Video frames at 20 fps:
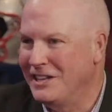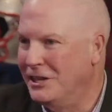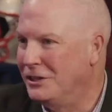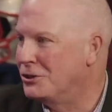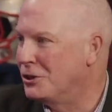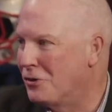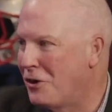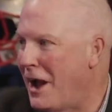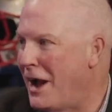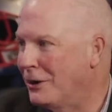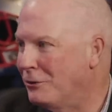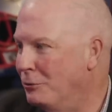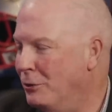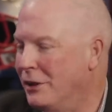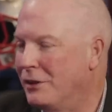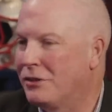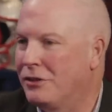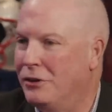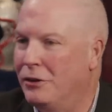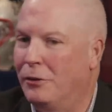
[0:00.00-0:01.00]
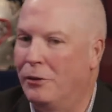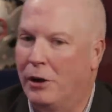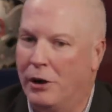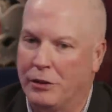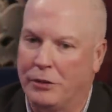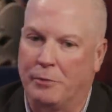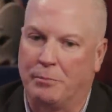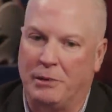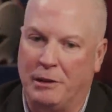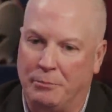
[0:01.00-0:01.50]
interact with, you know,
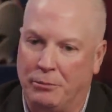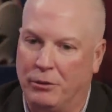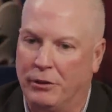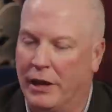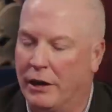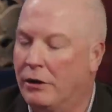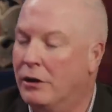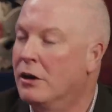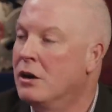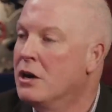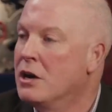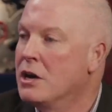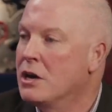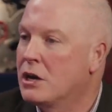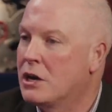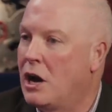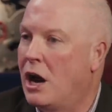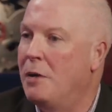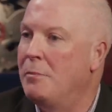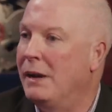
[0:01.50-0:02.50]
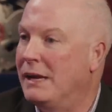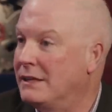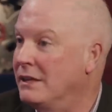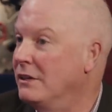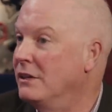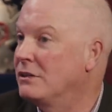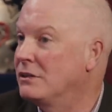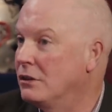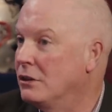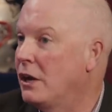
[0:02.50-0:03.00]
the people that are commenting,
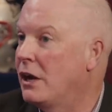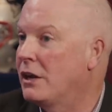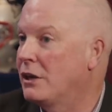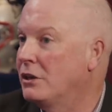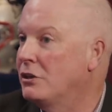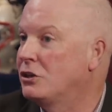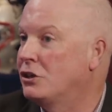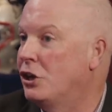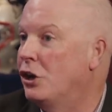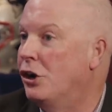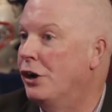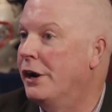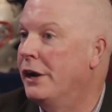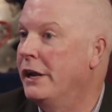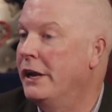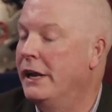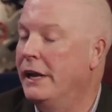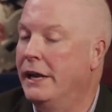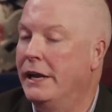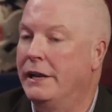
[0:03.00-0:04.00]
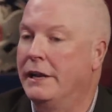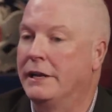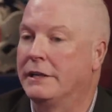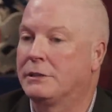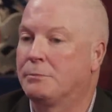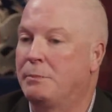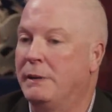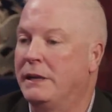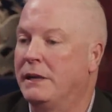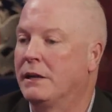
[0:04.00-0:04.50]
there's a lot of concern. And
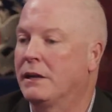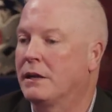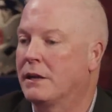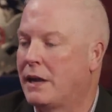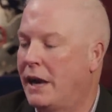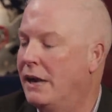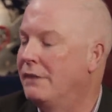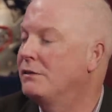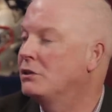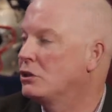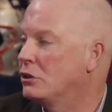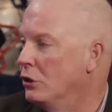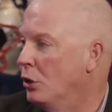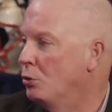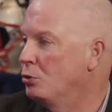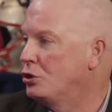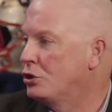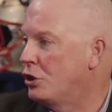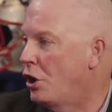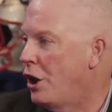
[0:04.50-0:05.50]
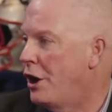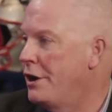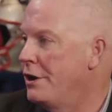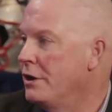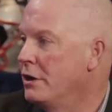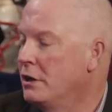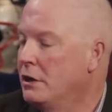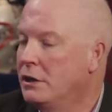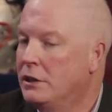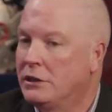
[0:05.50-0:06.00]
it's been a kind of a slow start
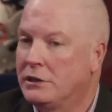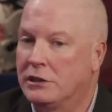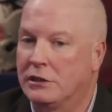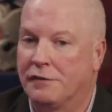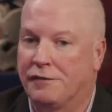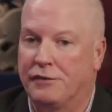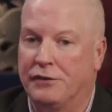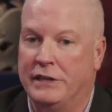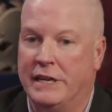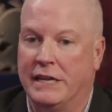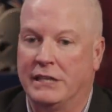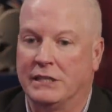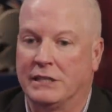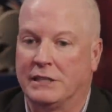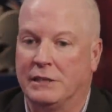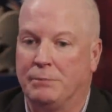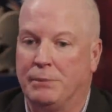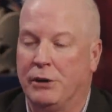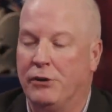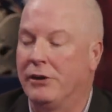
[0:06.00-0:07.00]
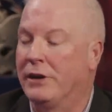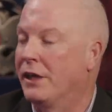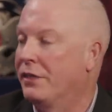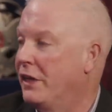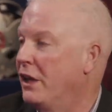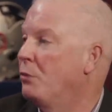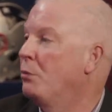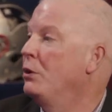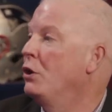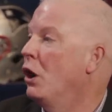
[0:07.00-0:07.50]
to the free agency period. I
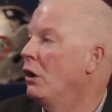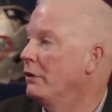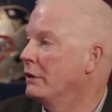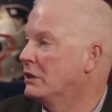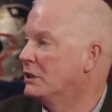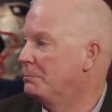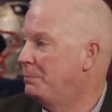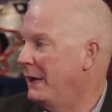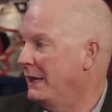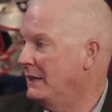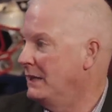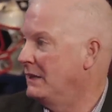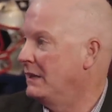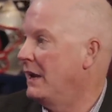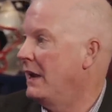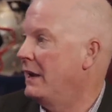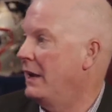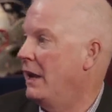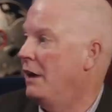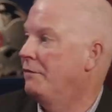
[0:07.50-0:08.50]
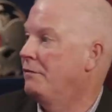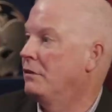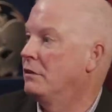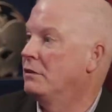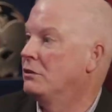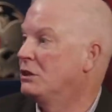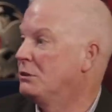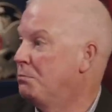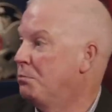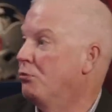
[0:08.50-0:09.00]
think we all expected that after
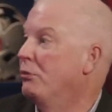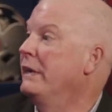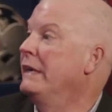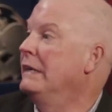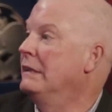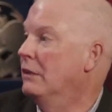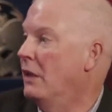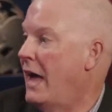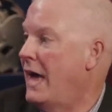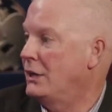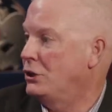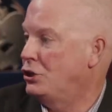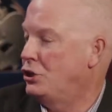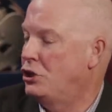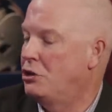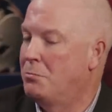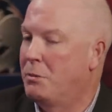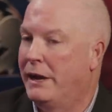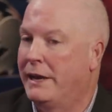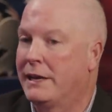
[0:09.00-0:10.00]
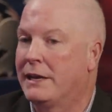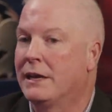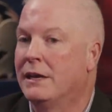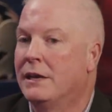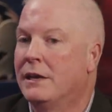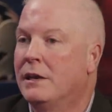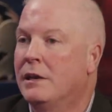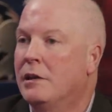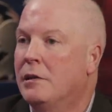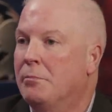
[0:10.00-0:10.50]
the spree last year, Mike.
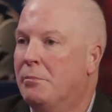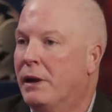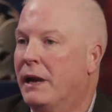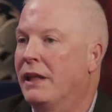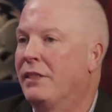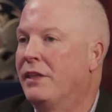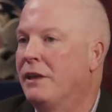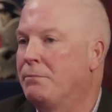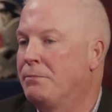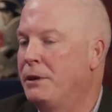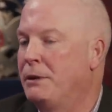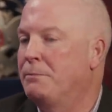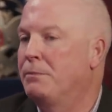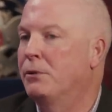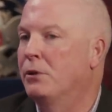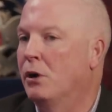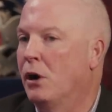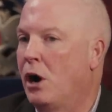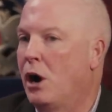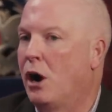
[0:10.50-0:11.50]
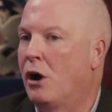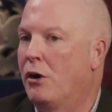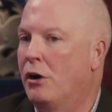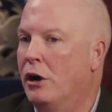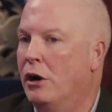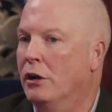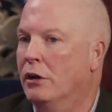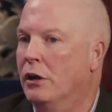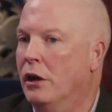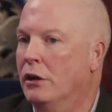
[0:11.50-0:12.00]
But I think people are
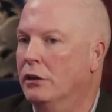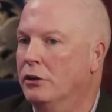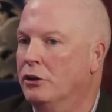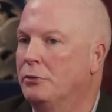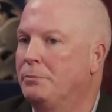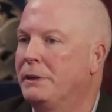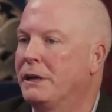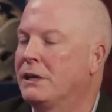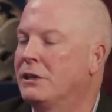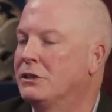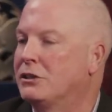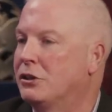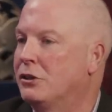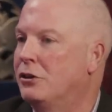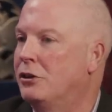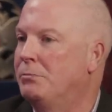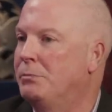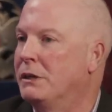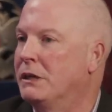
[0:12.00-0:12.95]
a little bit concerned